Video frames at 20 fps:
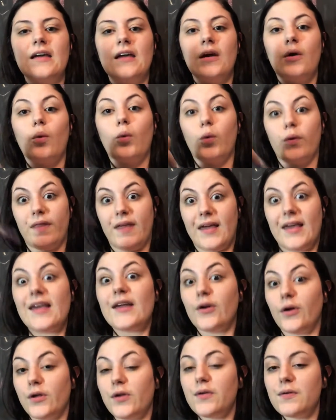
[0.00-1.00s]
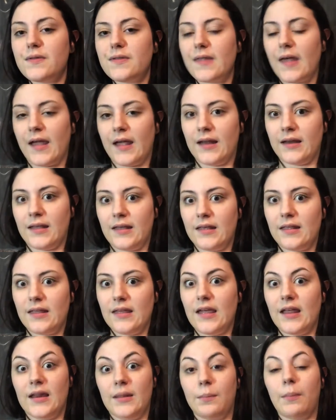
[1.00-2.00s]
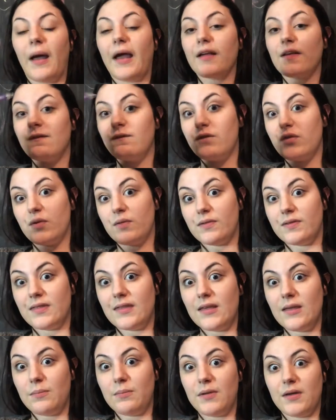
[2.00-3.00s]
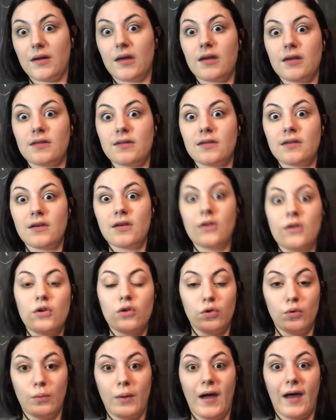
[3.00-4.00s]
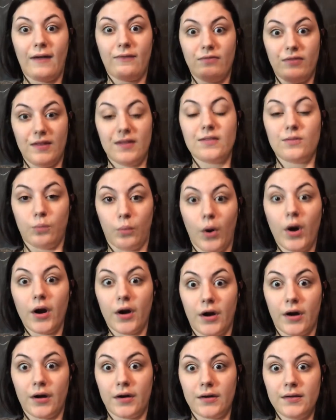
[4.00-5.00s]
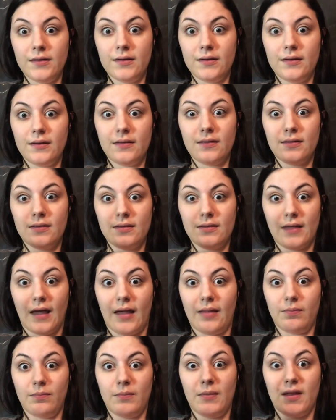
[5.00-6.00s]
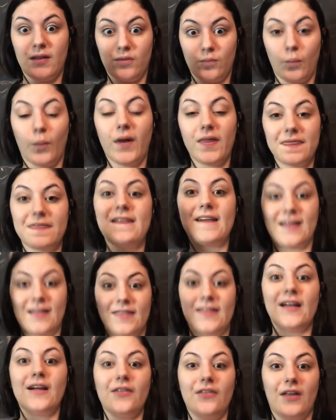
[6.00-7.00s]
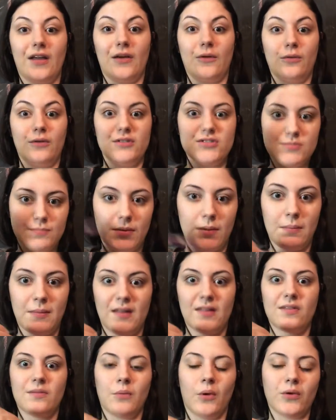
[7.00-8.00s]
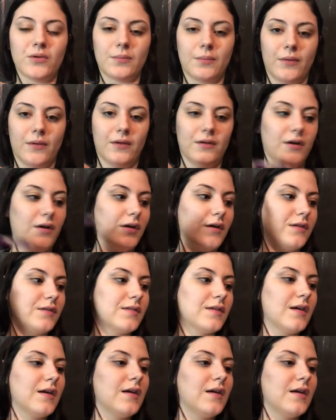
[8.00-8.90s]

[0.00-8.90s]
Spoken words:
or they hear you saying it and it might confuse them because you have this word that means one thing in their language but means multiple in ours.